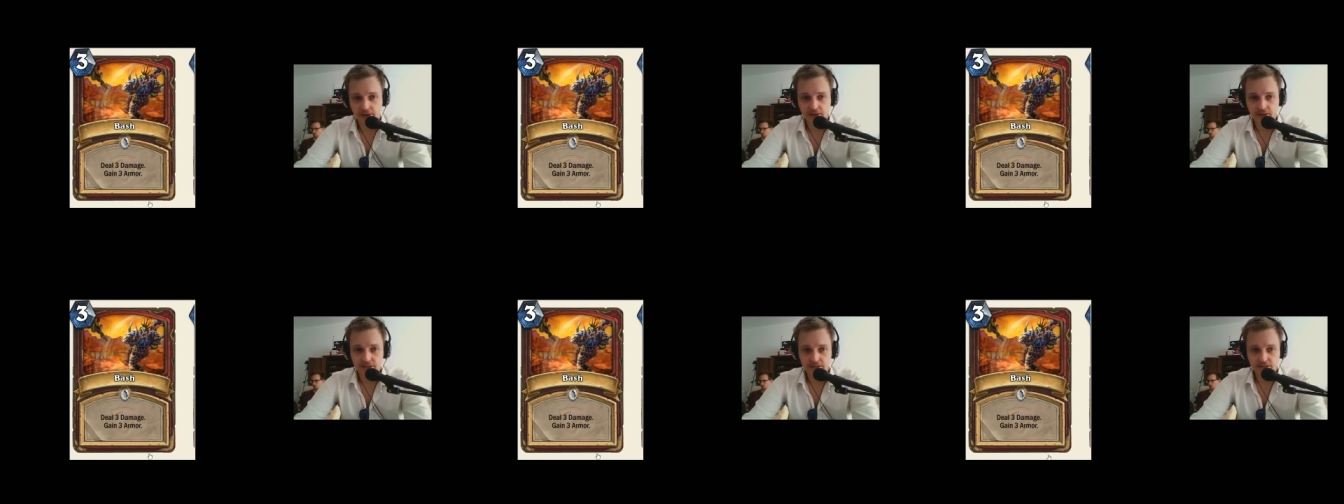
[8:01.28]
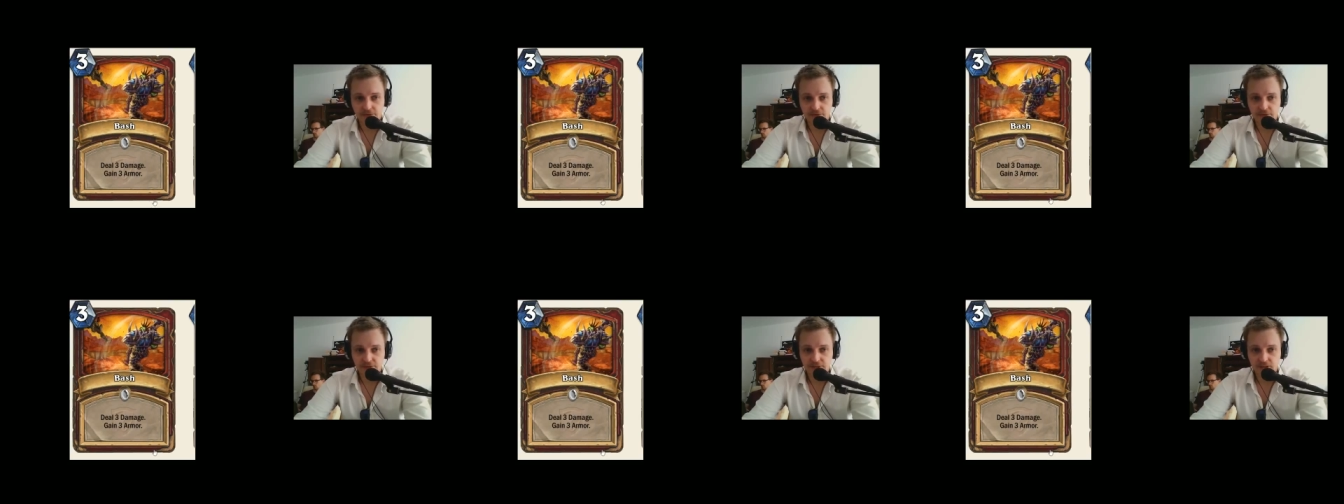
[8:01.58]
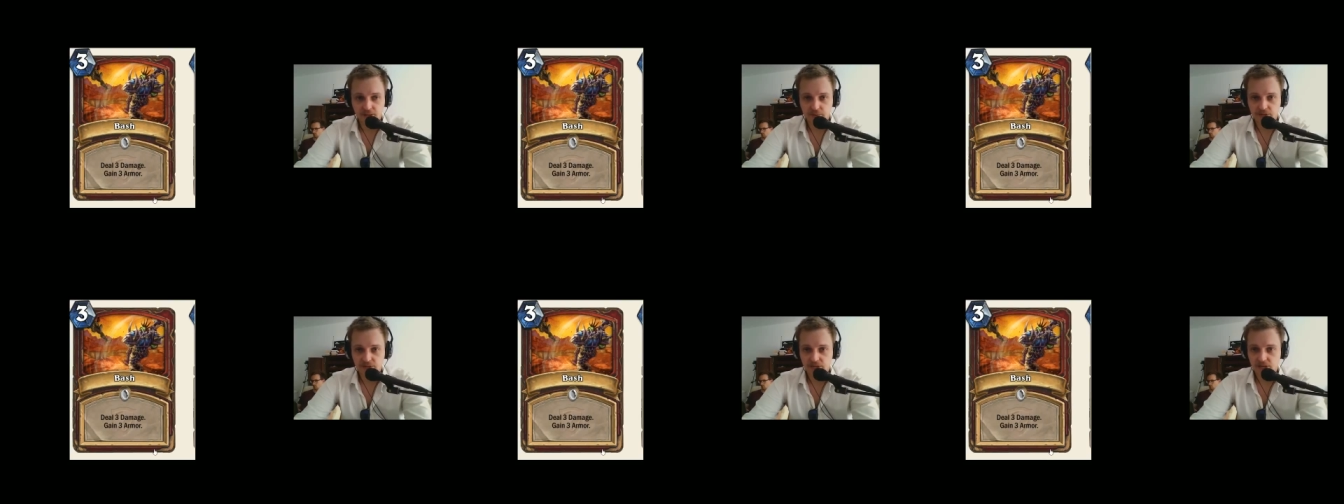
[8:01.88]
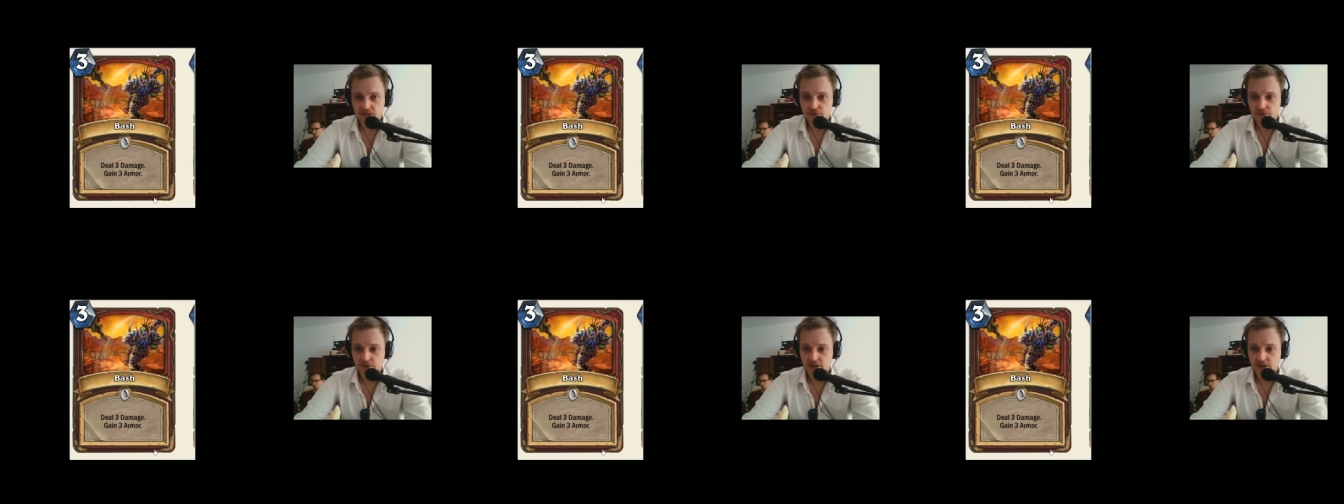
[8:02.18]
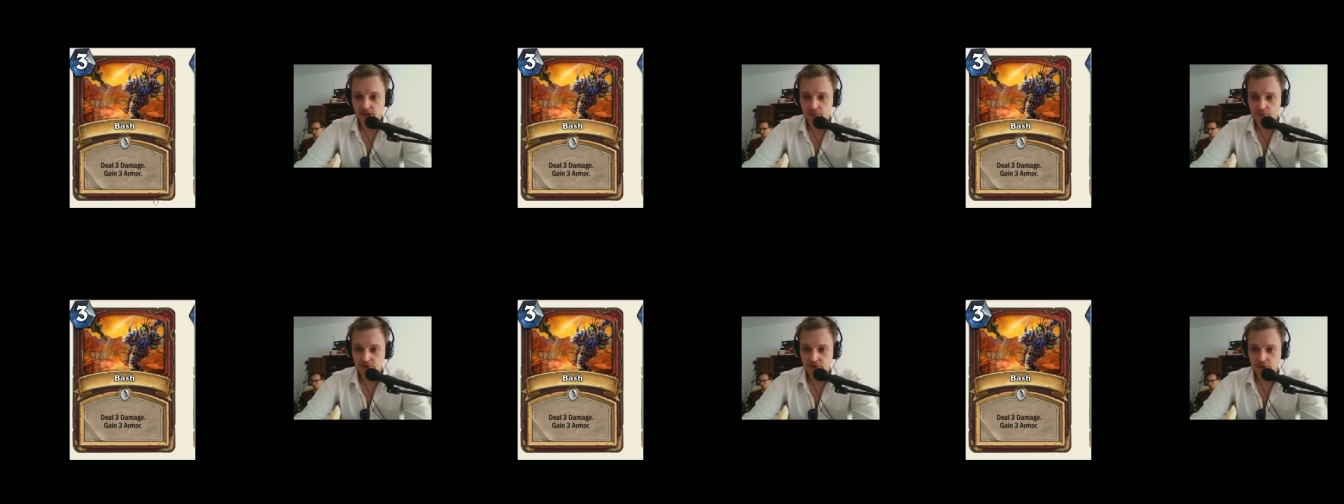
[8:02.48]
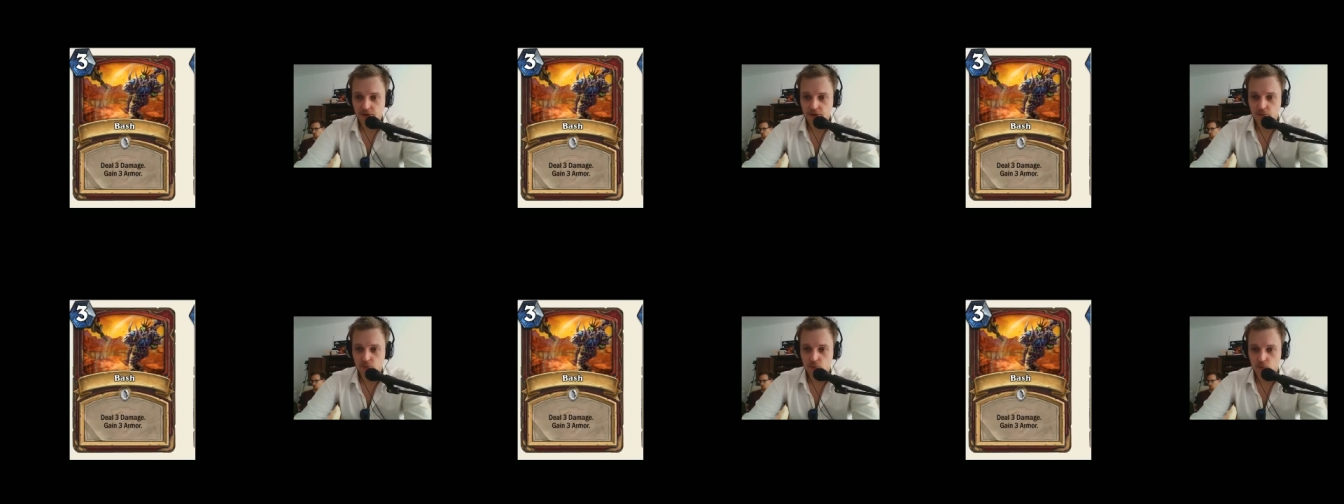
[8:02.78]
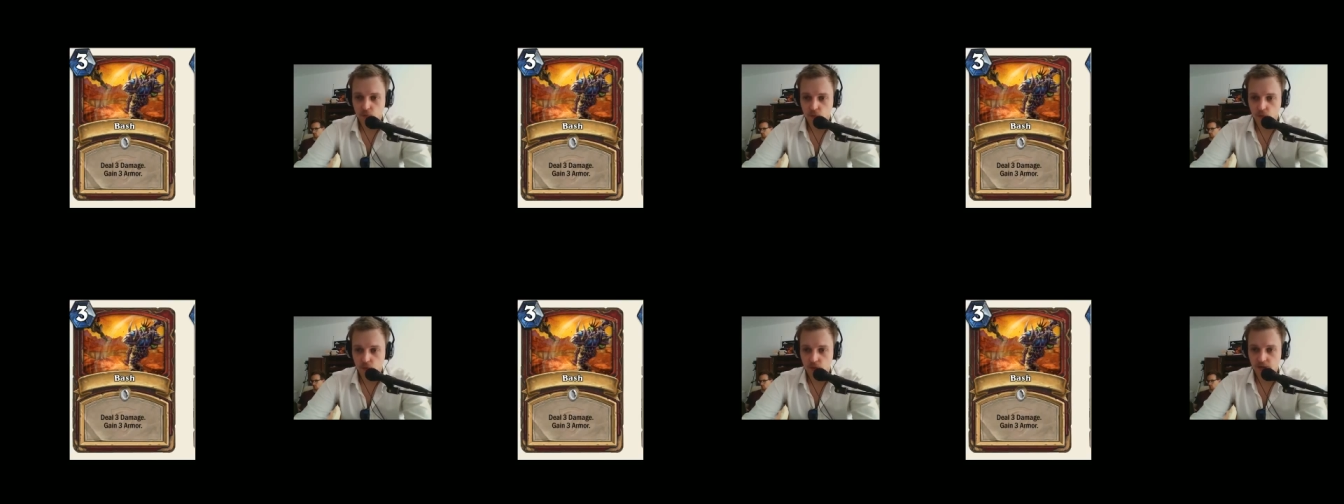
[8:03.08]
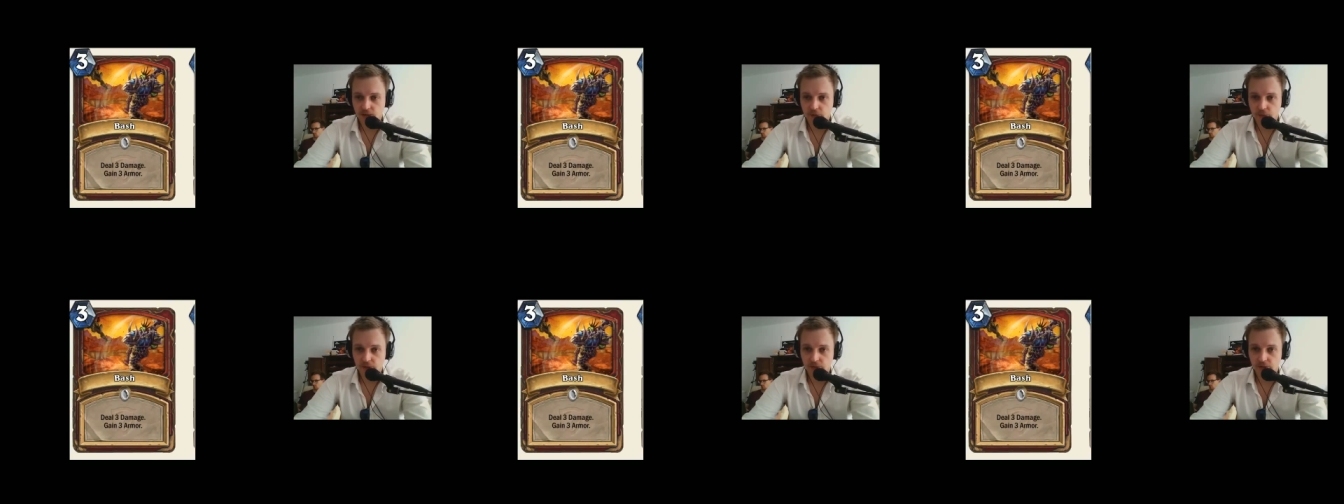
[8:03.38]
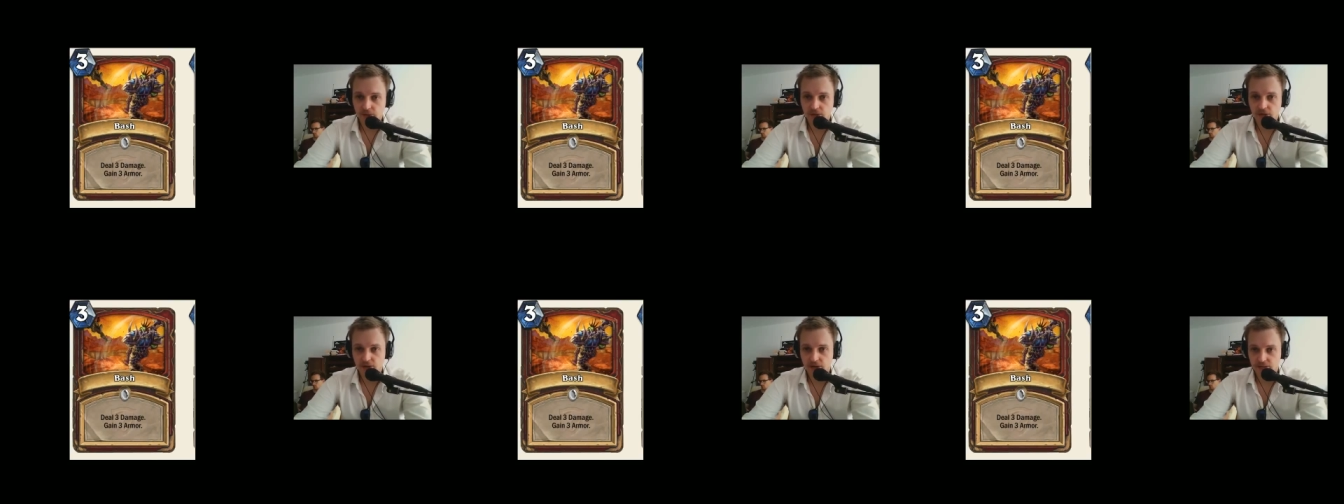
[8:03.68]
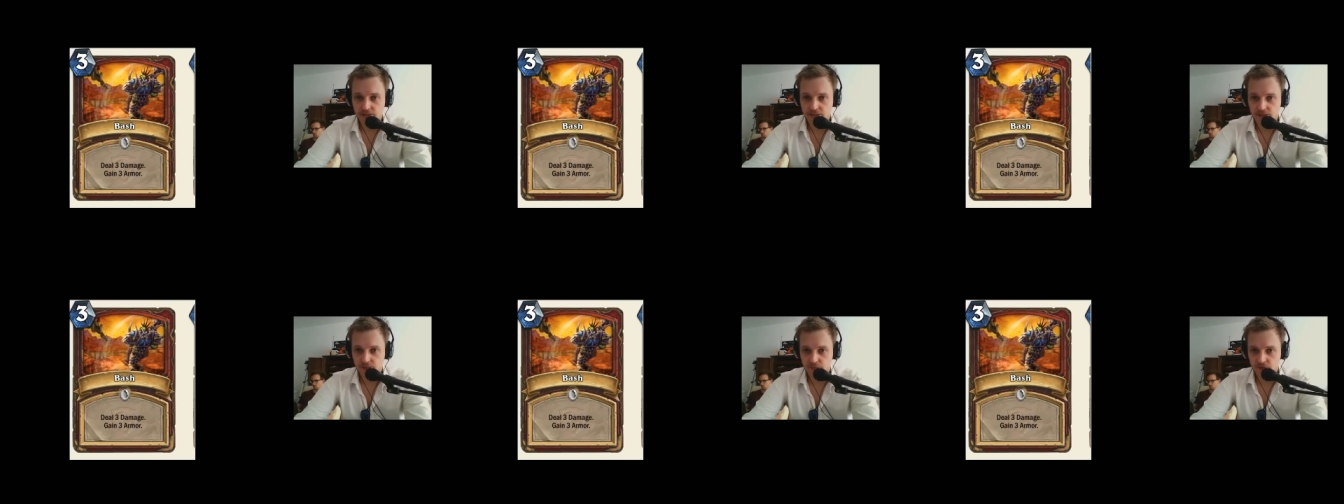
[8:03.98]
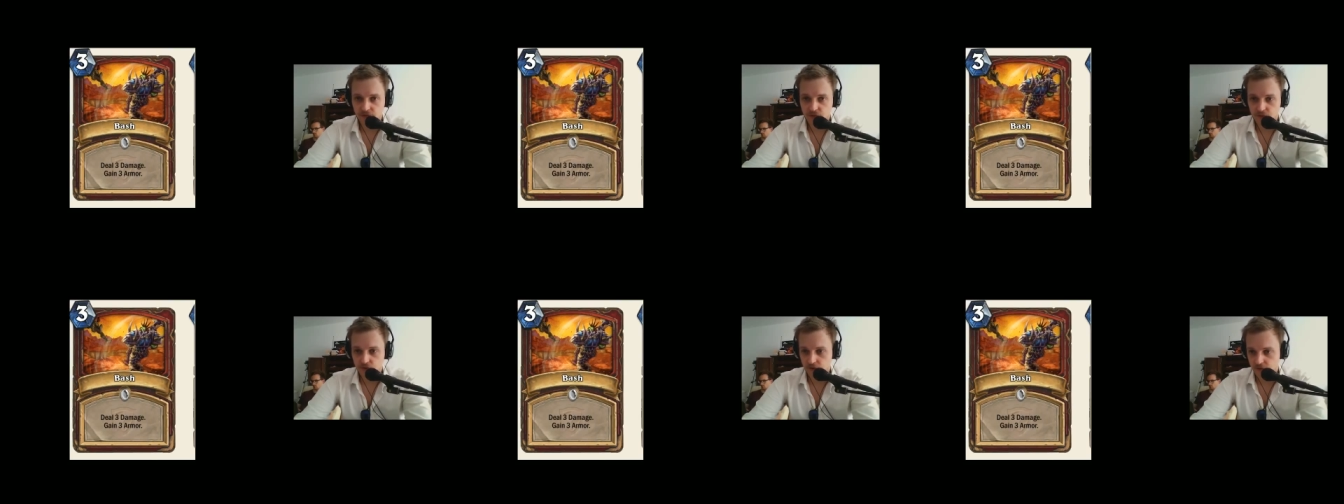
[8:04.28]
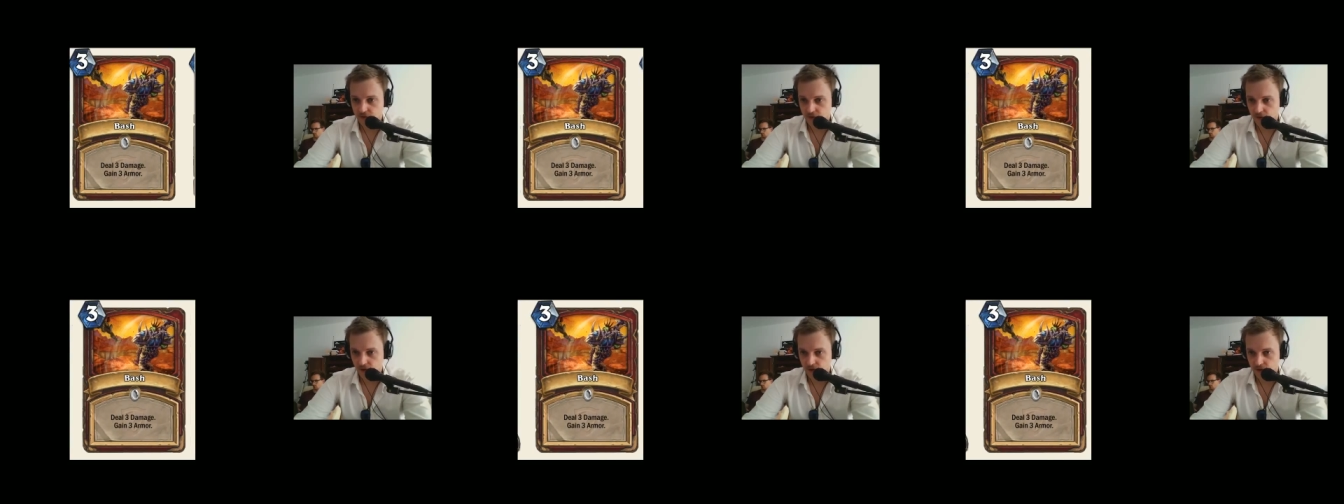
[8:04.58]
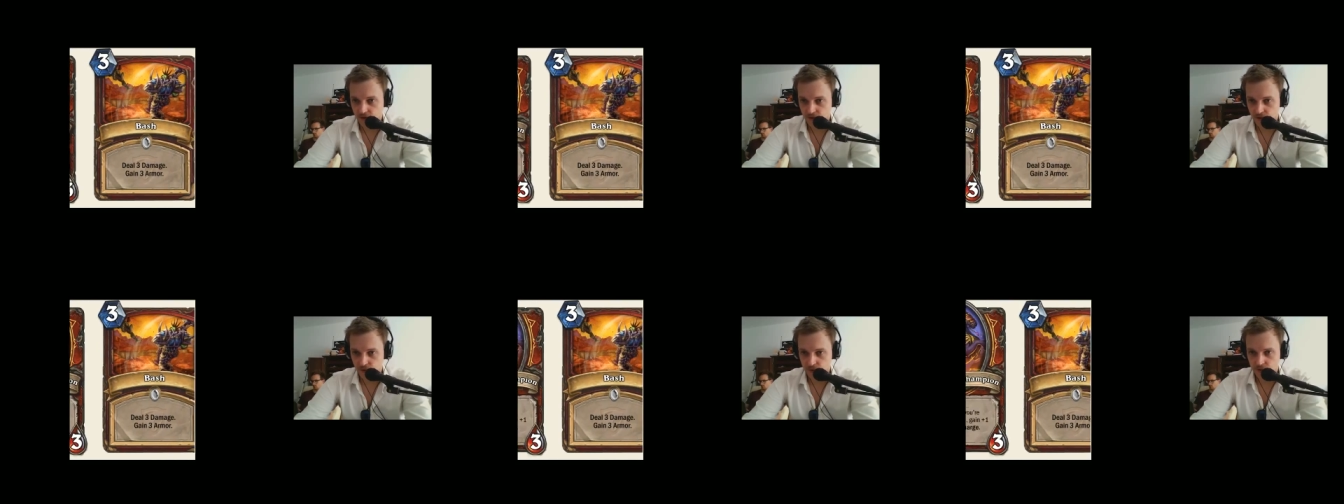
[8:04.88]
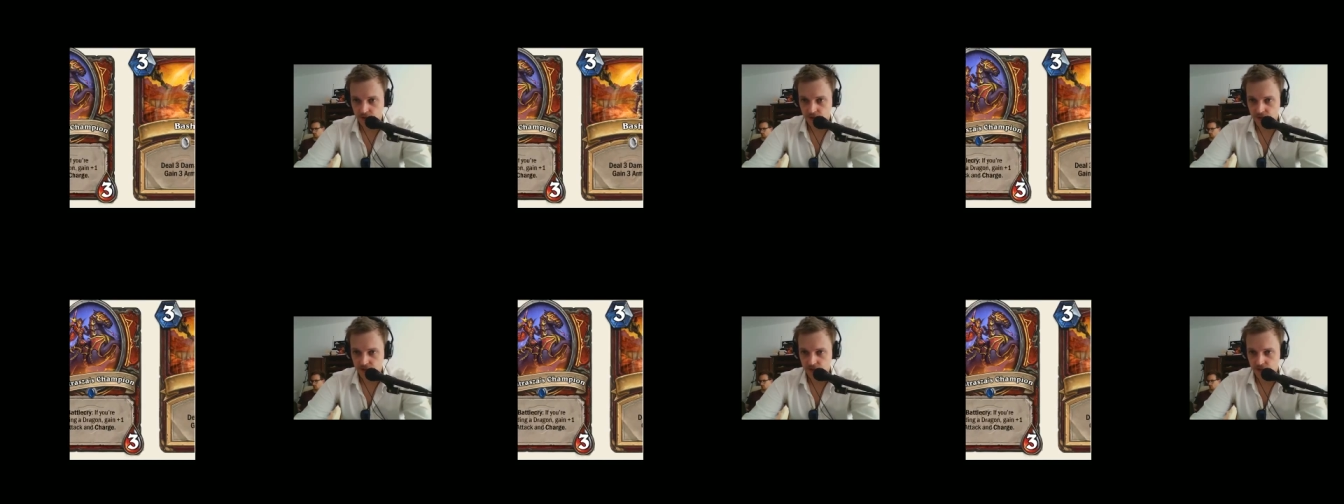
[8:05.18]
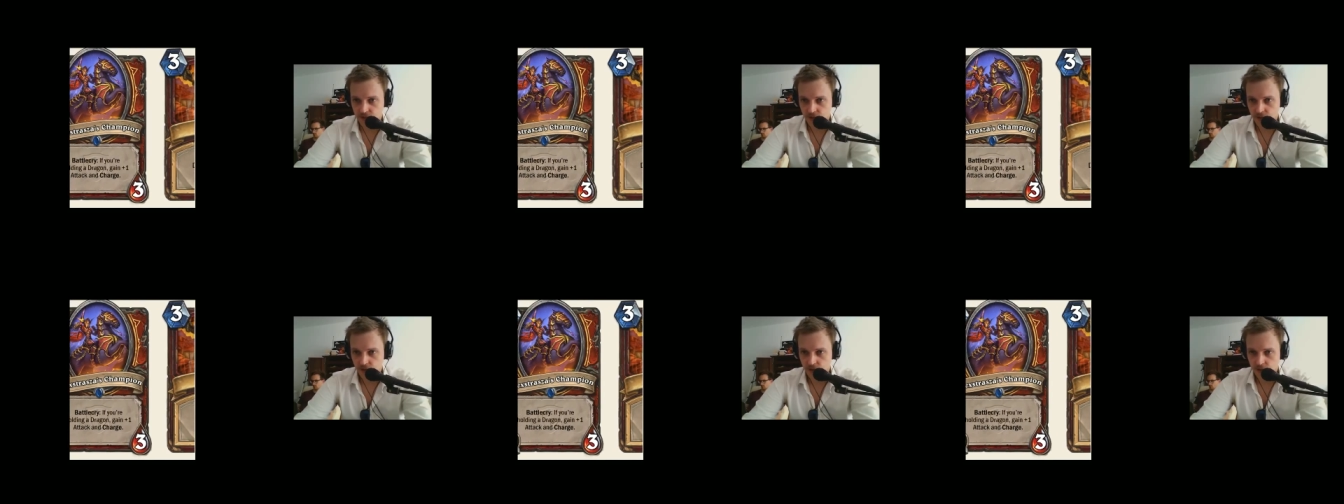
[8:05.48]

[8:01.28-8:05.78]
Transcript: Deal 3 damage, gain 3 armor. Really, really good card. It's going to be 2 of all control warriors.